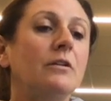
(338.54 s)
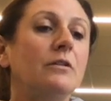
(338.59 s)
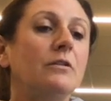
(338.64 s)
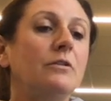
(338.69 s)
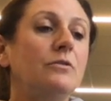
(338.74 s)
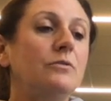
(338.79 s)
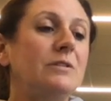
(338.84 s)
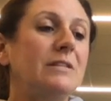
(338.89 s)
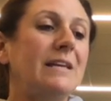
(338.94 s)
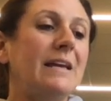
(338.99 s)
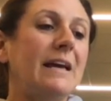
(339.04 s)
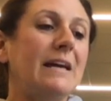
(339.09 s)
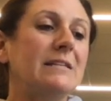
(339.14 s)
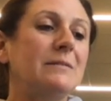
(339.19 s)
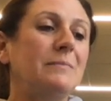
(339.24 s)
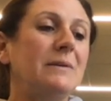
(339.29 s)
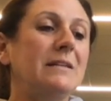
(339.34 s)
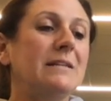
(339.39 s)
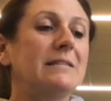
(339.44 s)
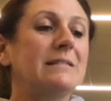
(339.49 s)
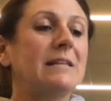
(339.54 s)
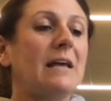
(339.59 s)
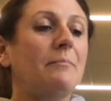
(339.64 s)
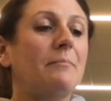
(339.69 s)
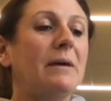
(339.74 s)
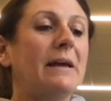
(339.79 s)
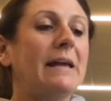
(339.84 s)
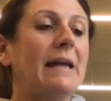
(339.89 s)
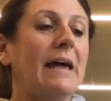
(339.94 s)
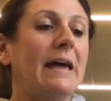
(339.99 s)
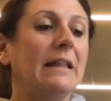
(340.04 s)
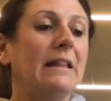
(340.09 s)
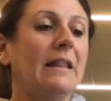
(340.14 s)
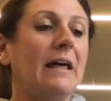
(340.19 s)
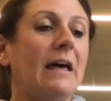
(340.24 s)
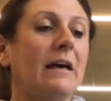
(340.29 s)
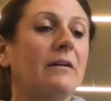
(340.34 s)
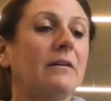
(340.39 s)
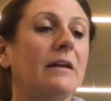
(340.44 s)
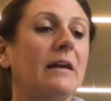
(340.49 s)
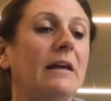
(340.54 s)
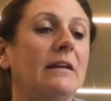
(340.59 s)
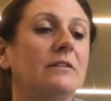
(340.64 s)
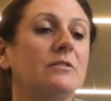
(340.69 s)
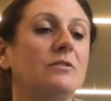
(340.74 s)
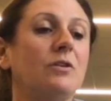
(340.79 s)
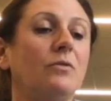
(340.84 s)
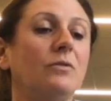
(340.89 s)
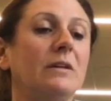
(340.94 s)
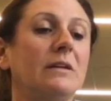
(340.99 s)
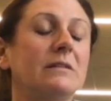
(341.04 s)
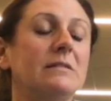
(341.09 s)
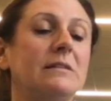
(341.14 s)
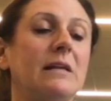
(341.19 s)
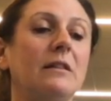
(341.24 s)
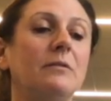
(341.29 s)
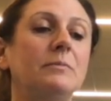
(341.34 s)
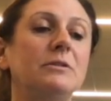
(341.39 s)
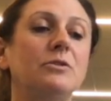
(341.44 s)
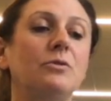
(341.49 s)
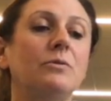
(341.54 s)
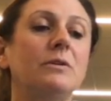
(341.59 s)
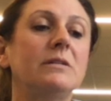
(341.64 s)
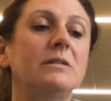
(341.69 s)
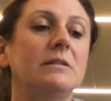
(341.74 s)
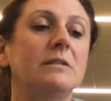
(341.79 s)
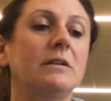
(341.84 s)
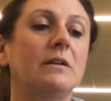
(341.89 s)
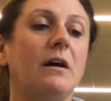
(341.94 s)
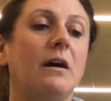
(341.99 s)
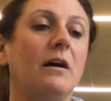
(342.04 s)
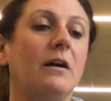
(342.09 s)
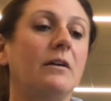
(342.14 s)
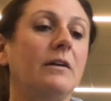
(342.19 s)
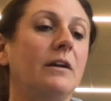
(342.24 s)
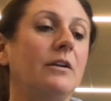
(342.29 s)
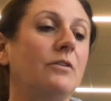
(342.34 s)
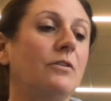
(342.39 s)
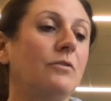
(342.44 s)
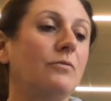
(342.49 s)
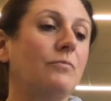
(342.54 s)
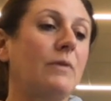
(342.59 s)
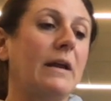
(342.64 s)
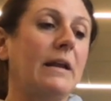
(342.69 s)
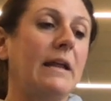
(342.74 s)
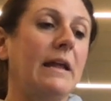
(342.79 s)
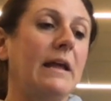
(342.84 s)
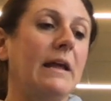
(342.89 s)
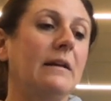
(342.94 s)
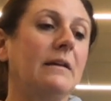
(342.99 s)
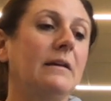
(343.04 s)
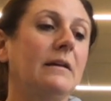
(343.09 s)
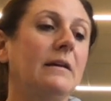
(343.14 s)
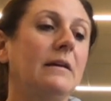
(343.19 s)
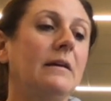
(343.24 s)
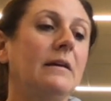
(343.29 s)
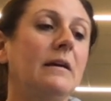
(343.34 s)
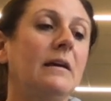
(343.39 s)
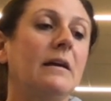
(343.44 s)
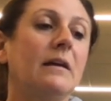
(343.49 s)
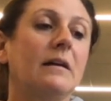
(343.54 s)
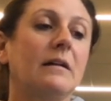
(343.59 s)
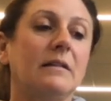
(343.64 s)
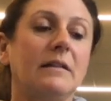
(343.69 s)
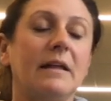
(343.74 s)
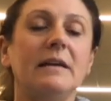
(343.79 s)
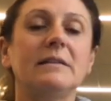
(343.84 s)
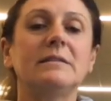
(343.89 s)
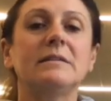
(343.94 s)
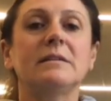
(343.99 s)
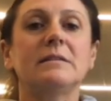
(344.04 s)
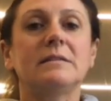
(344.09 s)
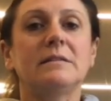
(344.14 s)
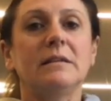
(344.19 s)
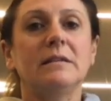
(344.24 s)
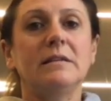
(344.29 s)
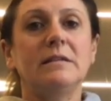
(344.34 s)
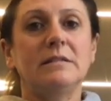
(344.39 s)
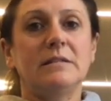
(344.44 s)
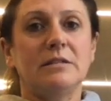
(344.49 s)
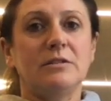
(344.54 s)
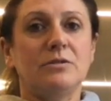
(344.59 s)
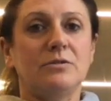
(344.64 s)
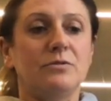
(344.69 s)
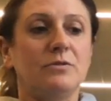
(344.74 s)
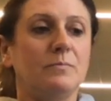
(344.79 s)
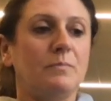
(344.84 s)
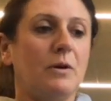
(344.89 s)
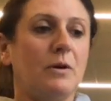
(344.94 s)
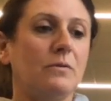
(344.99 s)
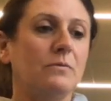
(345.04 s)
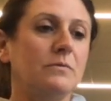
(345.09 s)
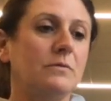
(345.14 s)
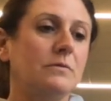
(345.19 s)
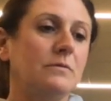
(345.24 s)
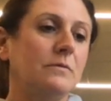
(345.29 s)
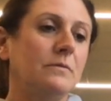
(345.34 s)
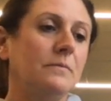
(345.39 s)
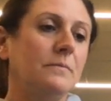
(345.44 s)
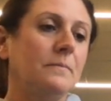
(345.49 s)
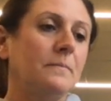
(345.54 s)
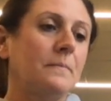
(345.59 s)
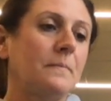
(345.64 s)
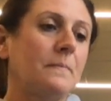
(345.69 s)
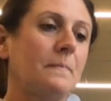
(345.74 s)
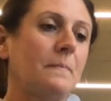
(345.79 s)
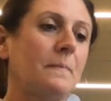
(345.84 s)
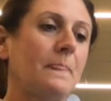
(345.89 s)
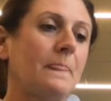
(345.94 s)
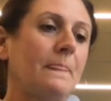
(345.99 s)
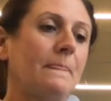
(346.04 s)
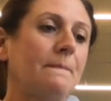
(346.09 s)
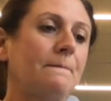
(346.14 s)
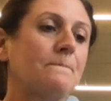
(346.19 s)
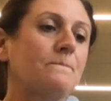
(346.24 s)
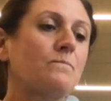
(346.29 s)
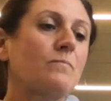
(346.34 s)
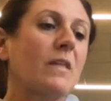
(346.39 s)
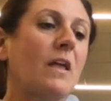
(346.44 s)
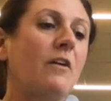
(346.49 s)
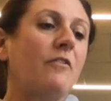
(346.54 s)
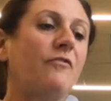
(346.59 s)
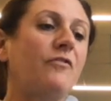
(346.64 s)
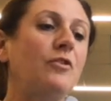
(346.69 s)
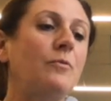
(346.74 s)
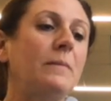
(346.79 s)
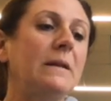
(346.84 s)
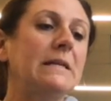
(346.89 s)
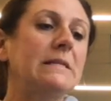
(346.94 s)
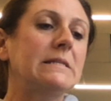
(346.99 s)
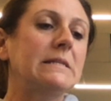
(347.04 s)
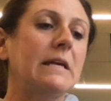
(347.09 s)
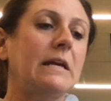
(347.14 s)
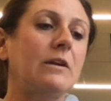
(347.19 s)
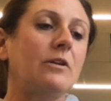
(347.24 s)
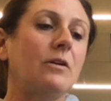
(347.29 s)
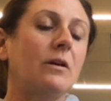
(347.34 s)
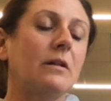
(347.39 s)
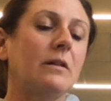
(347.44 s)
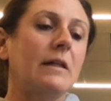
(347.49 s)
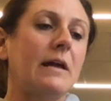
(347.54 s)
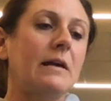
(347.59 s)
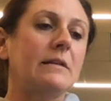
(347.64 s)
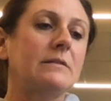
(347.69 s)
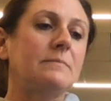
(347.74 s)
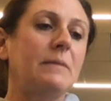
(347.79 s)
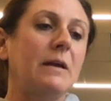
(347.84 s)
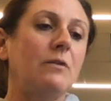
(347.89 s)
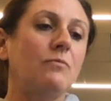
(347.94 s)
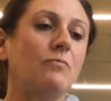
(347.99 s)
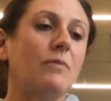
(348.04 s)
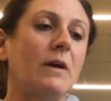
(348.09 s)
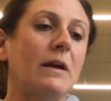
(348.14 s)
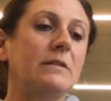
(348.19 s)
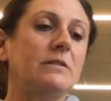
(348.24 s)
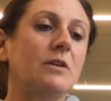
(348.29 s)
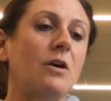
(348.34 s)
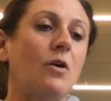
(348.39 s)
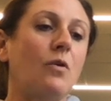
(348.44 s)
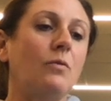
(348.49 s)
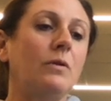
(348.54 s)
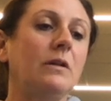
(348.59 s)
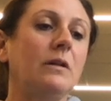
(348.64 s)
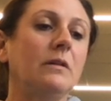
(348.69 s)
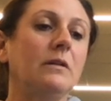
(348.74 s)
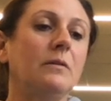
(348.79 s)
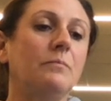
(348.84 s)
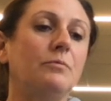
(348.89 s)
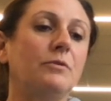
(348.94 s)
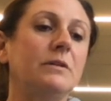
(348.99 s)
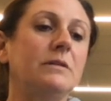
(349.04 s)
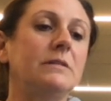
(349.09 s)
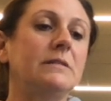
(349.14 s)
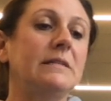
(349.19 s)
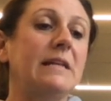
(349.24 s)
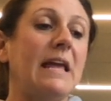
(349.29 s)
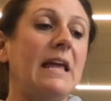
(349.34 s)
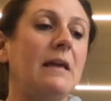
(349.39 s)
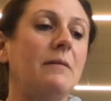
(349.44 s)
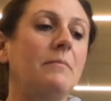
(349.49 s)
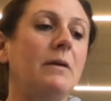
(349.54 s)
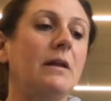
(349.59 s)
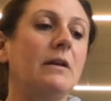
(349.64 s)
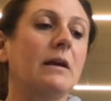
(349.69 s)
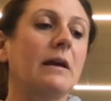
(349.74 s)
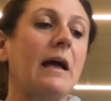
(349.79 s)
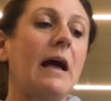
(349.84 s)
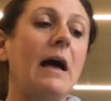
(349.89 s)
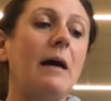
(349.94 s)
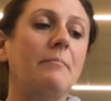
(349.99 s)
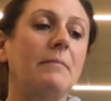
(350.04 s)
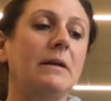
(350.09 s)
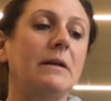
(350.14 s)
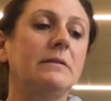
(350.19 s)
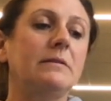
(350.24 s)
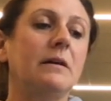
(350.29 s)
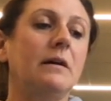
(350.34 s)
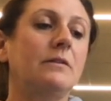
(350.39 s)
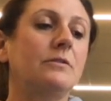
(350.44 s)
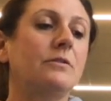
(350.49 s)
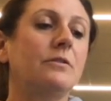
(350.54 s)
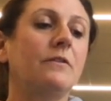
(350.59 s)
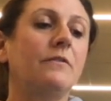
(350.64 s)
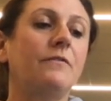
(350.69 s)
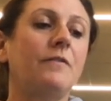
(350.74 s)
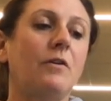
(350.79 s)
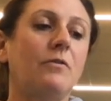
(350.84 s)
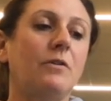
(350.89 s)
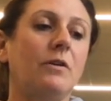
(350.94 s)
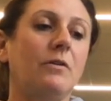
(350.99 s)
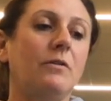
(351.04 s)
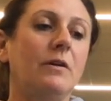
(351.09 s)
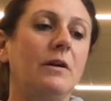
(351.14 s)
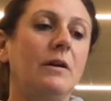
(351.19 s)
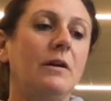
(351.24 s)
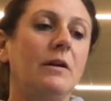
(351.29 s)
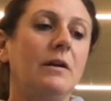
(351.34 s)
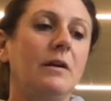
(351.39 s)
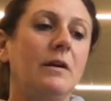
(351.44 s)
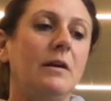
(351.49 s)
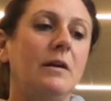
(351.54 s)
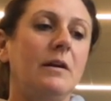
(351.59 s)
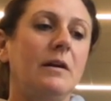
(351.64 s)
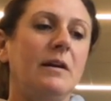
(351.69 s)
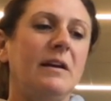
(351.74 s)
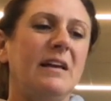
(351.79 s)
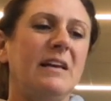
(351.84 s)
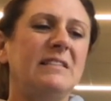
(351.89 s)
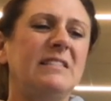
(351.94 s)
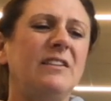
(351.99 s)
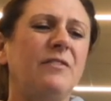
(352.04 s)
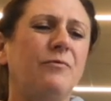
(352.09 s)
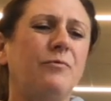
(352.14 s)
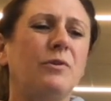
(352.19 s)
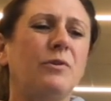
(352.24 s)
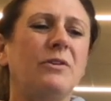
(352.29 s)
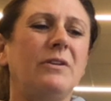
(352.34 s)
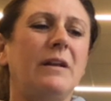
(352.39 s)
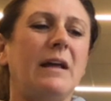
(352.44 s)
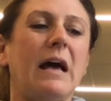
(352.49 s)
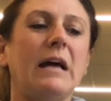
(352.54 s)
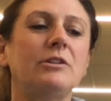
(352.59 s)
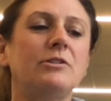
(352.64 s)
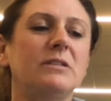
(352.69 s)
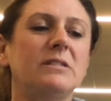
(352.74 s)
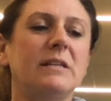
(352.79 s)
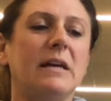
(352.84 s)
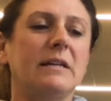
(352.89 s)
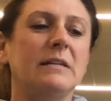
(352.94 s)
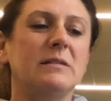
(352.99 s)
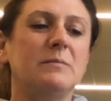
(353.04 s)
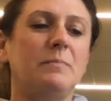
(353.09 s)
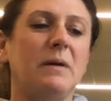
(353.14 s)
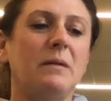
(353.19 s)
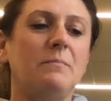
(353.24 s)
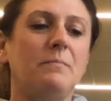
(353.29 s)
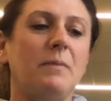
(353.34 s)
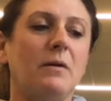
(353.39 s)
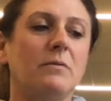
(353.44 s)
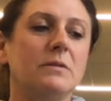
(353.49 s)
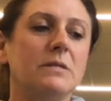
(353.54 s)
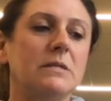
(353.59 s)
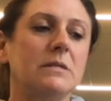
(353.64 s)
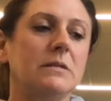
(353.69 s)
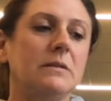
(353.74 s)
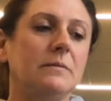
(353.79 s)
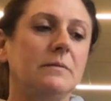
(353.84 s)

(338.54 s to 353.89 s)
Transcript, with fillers: Lucy has me in a semi headlock and is holding a celebratory cigar in her right hand. Classic silly sisters pose. A few minutes later, a classmate writes Owen Labrie's name in a comment under the photo, as if we're notches on his bedpost.